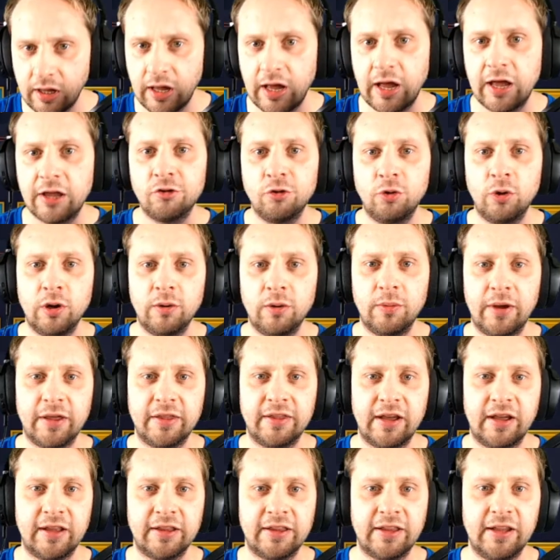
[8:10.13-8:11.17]
As always,
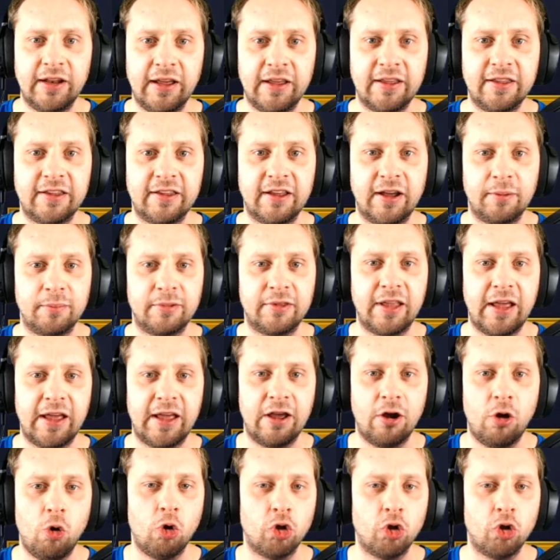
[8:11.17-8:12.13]
until next time, stay